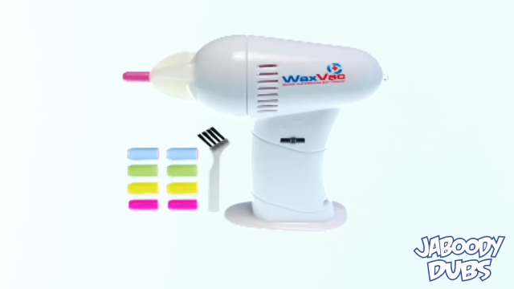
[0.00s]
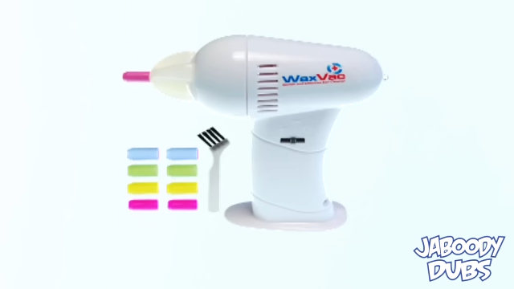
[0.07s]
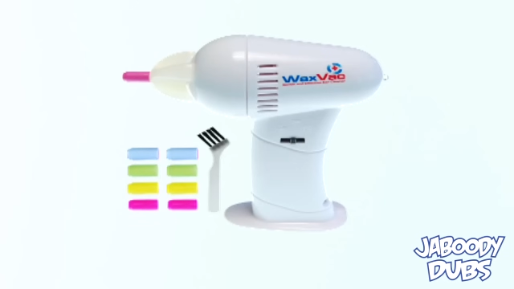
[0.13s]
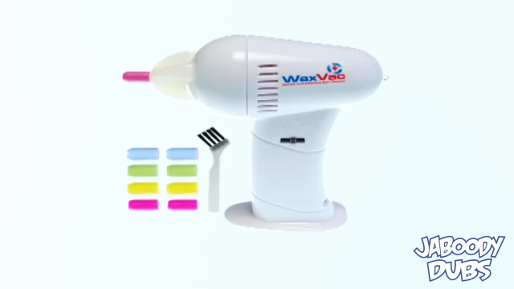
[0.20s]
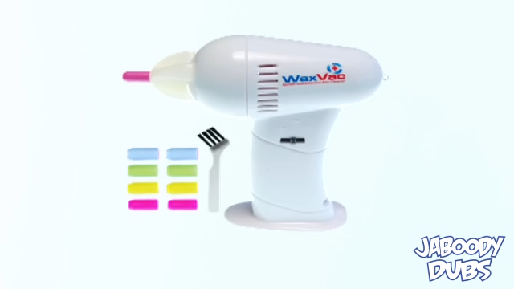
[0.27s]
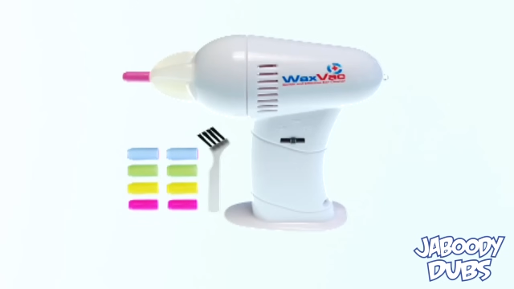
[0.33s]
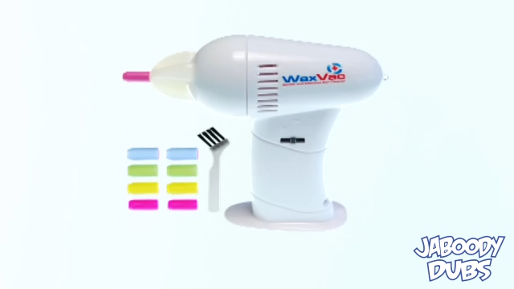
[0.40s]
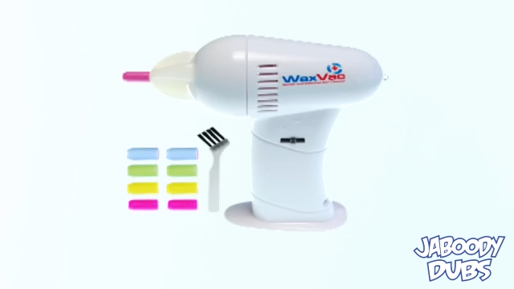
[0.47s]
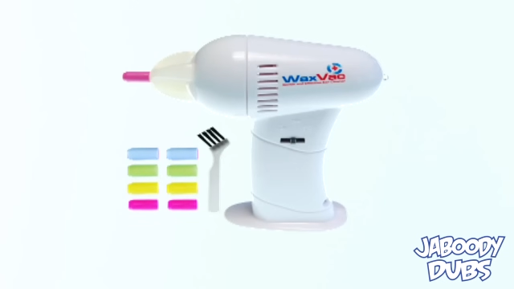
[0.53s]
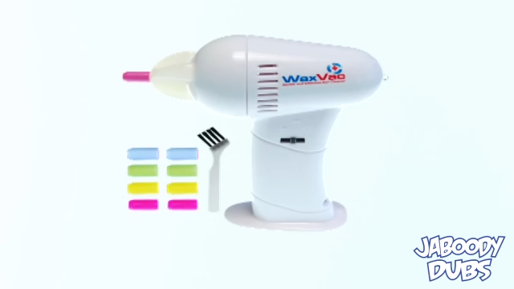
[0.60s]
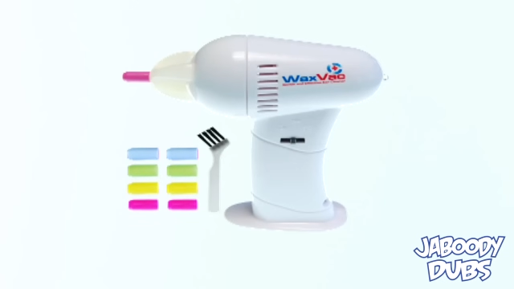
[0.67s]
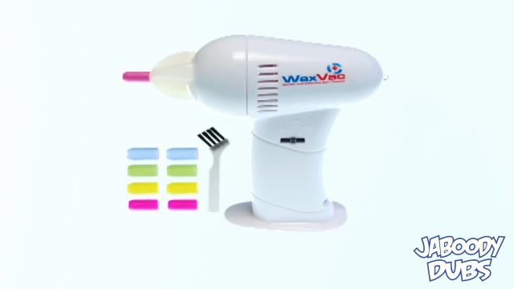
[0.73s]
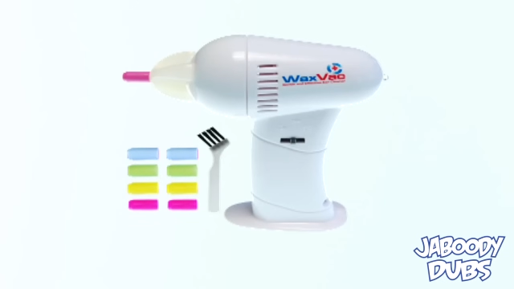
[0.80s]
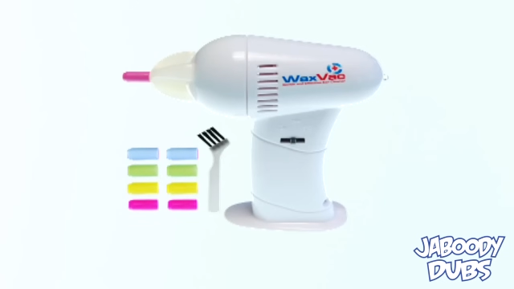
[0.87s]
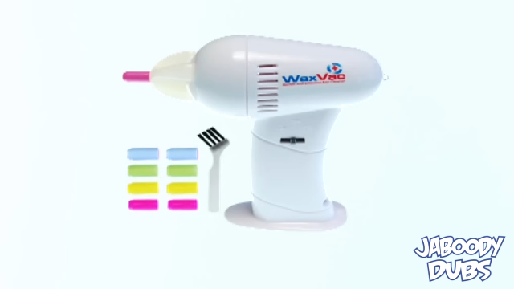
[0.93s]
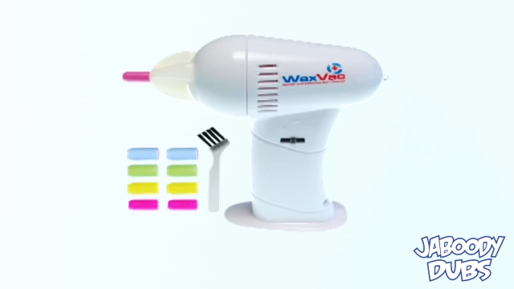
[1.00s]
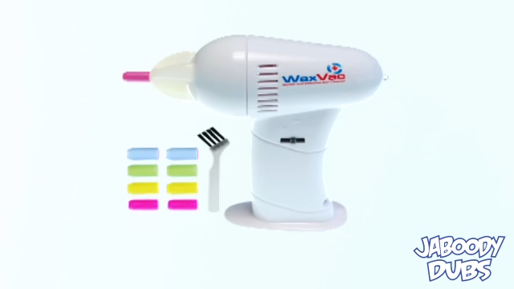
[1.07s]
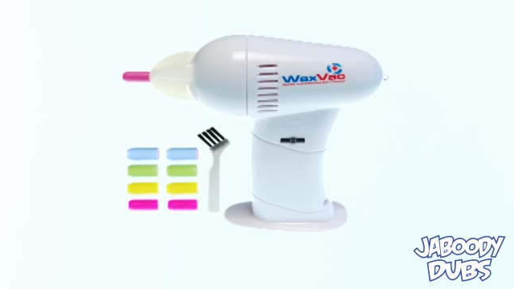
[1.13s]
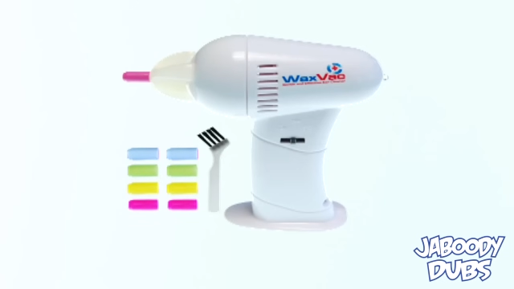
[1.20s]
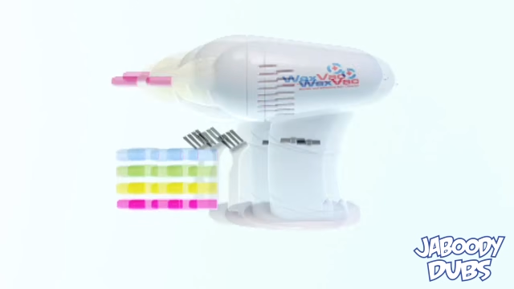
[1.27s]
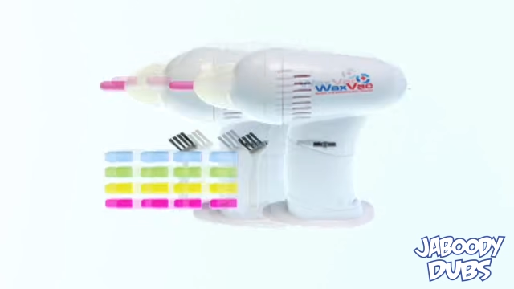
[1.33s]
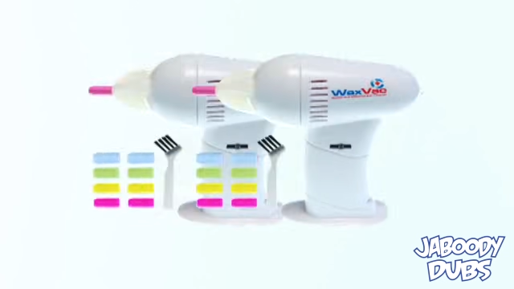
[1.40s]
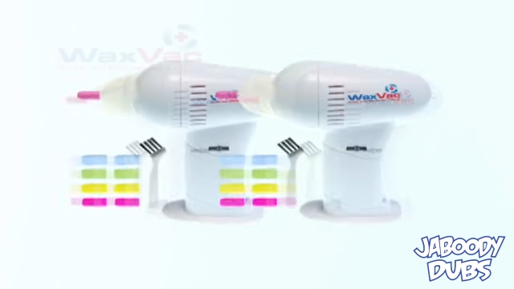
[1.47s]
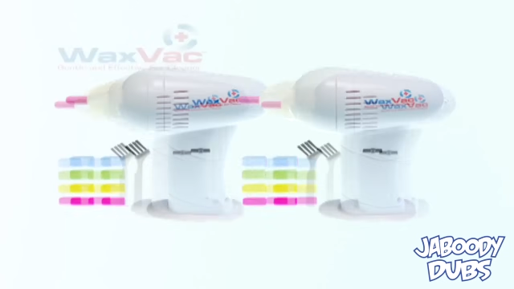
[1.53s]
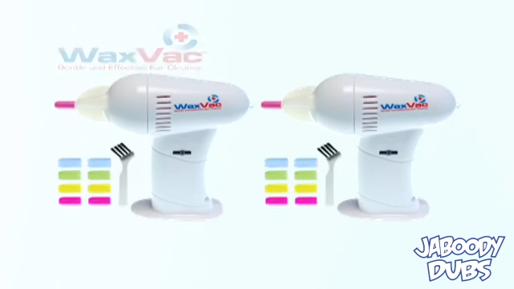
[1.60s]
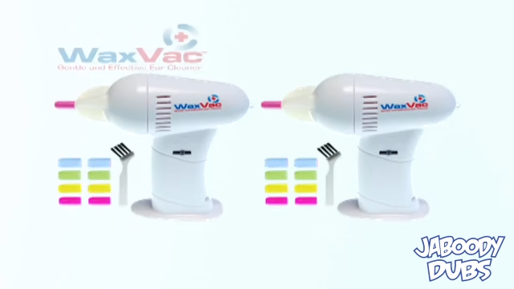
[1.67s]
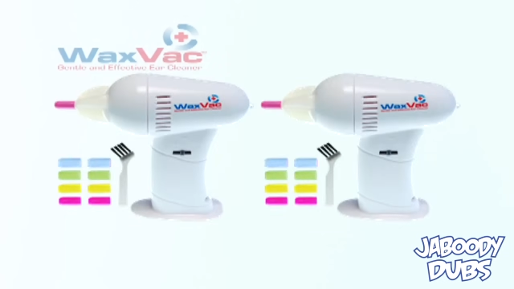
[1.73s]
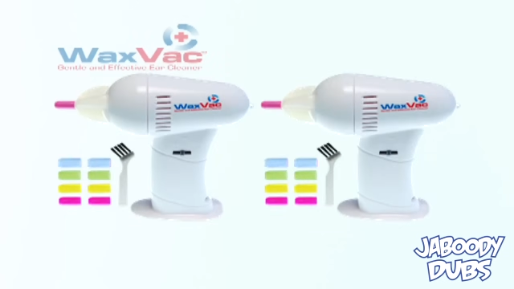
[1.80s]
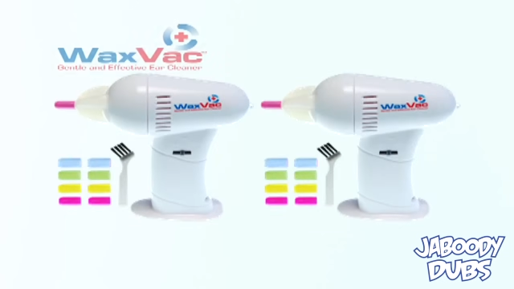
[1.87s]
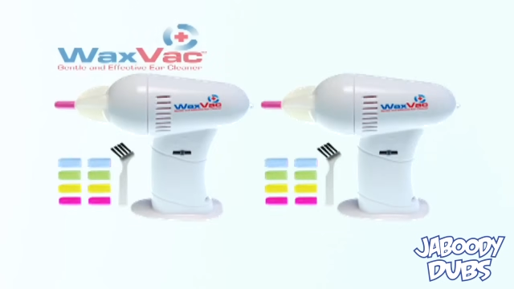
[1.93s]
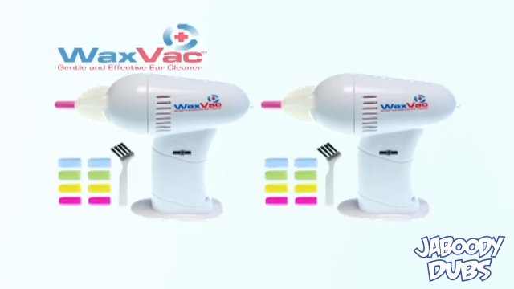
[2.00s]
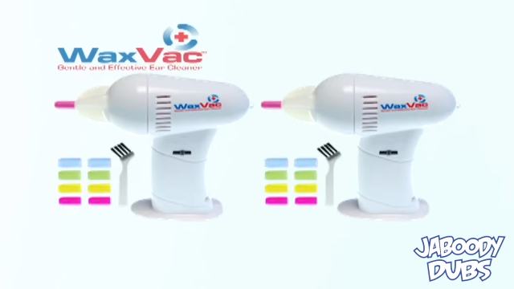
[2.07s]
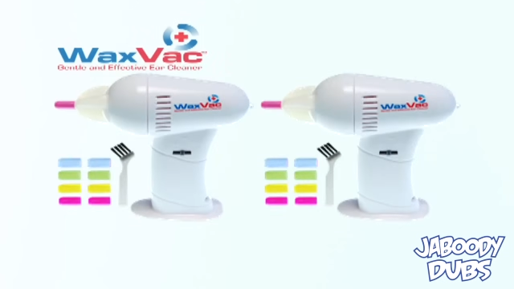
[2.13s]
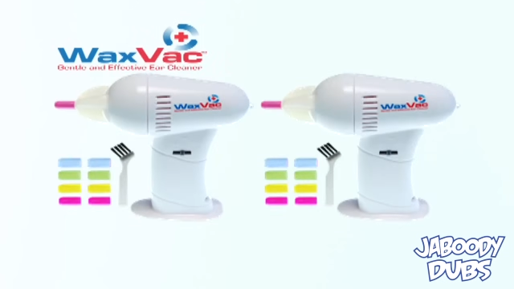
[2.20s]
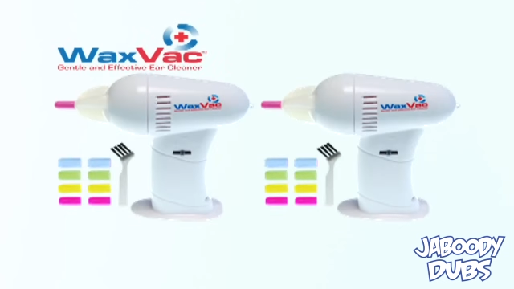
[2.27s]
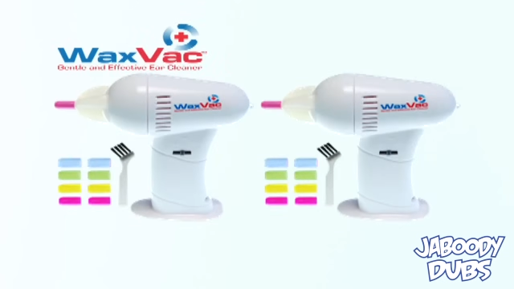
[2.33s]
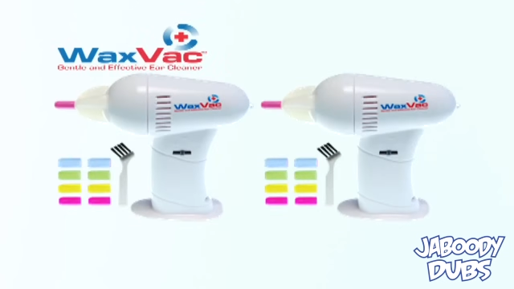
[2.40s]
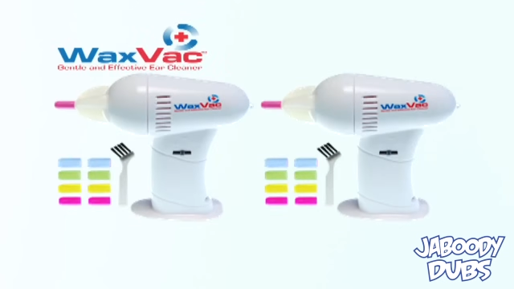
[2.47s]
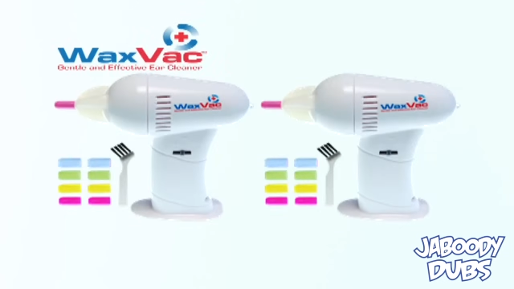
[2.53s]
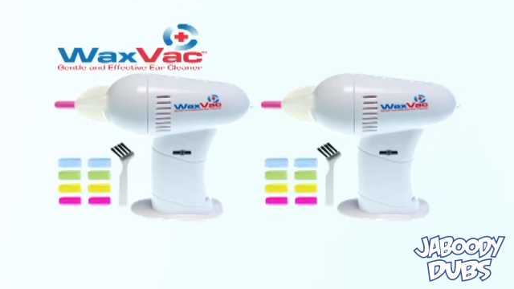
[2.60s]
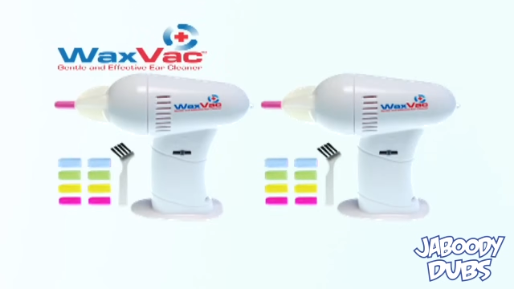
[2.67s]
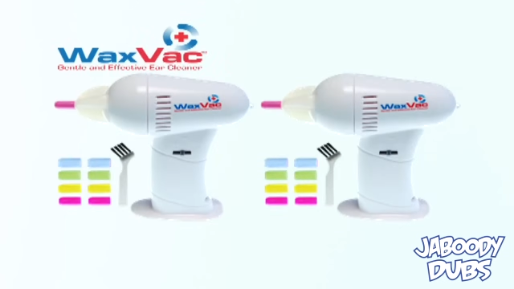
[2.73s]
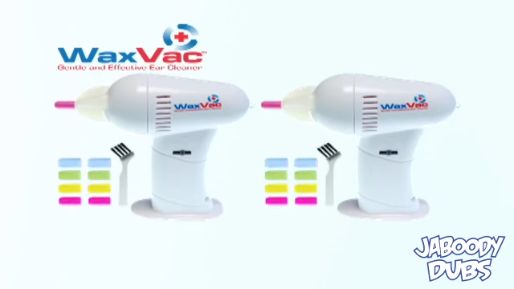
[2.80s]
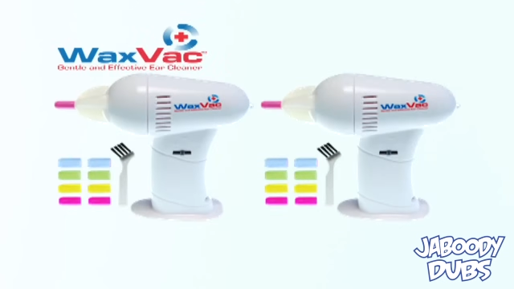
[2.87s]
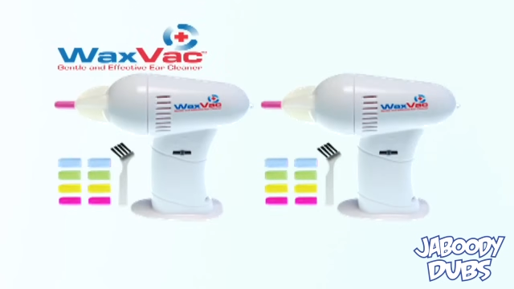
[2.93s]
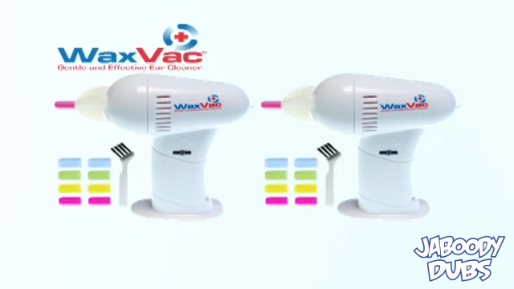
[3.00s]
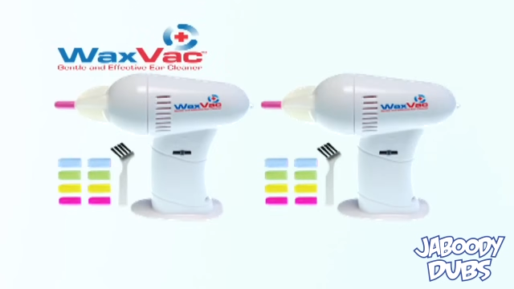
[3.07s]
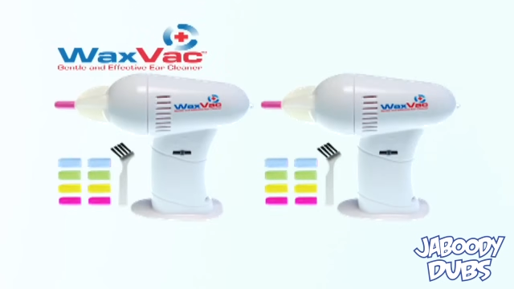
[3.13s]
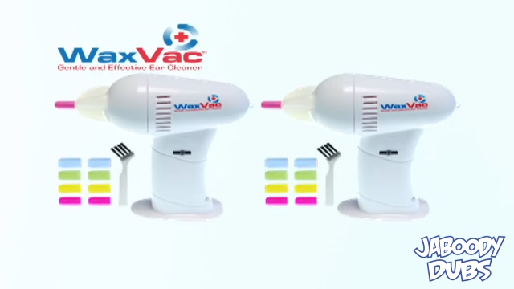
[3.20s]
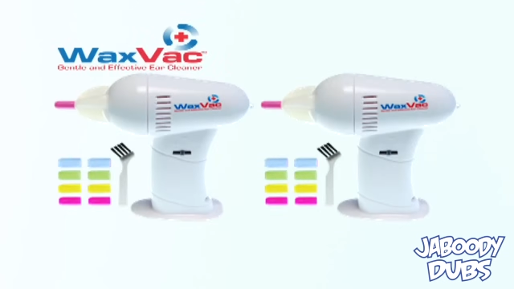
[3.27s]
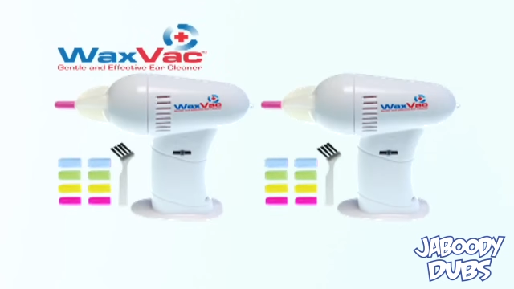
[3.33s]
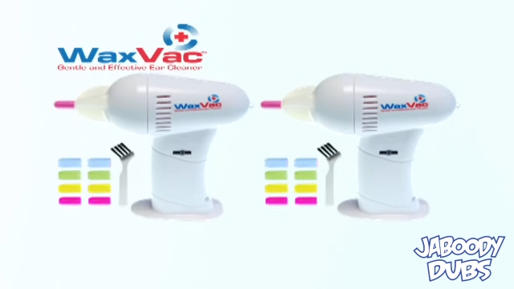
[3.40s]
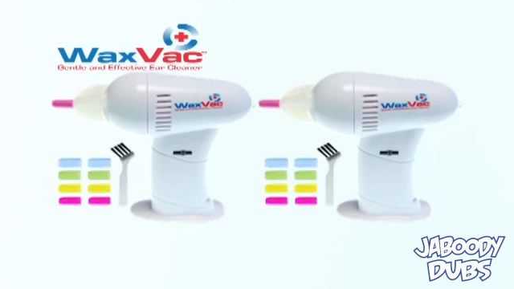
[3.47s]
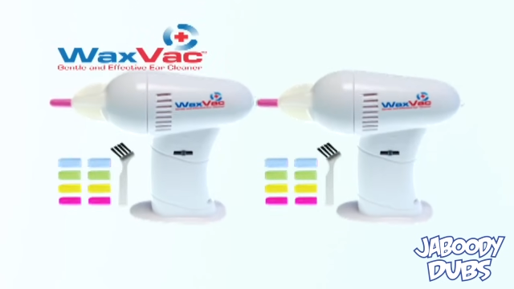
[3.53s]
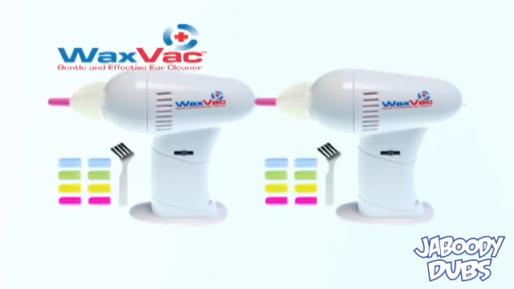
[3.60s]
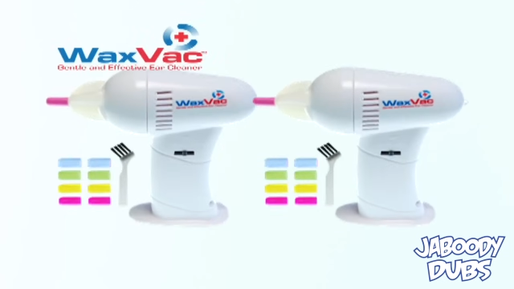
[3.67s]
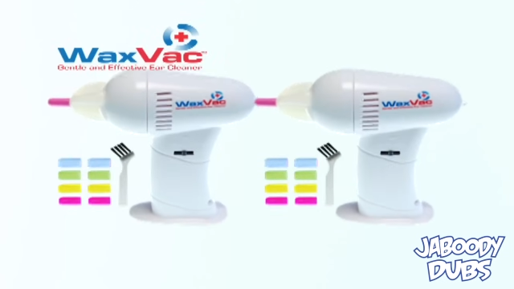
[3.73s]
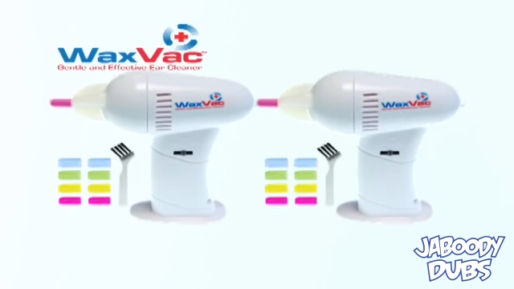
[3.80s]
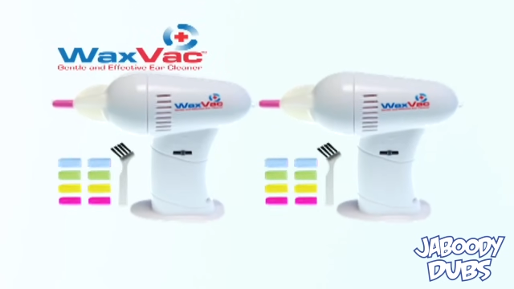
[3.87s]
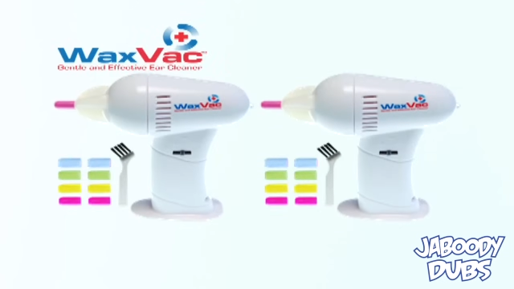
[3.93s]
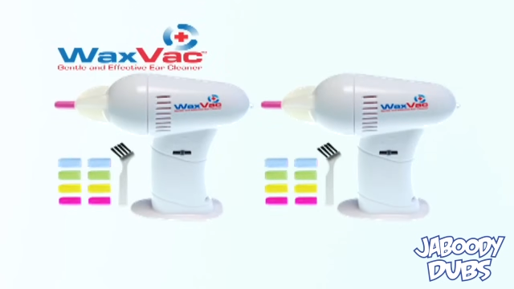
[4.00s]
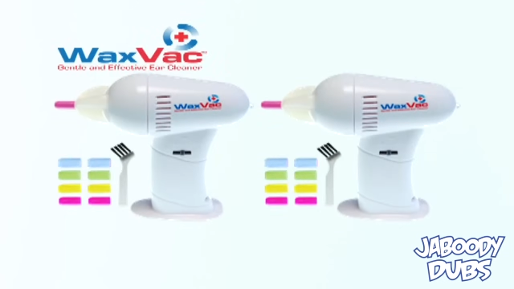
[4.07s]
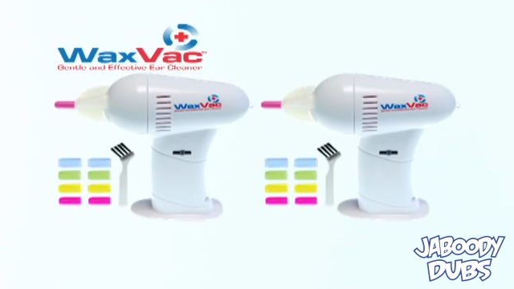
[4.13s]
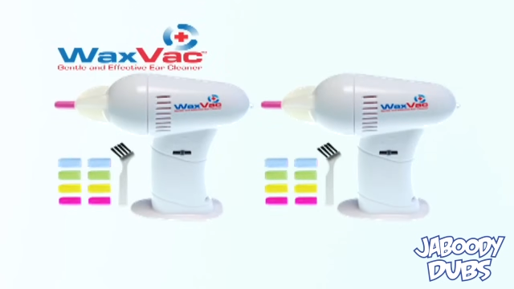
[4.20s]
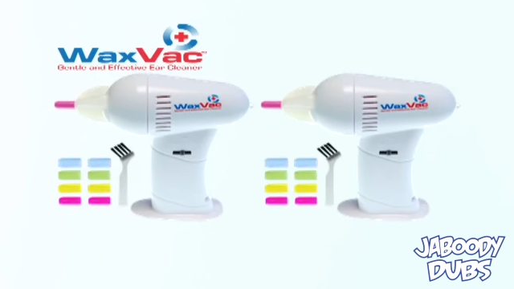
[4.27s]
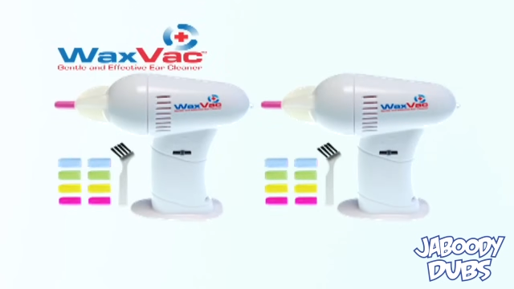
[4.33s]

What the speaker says: Nobody's mouth can be seen.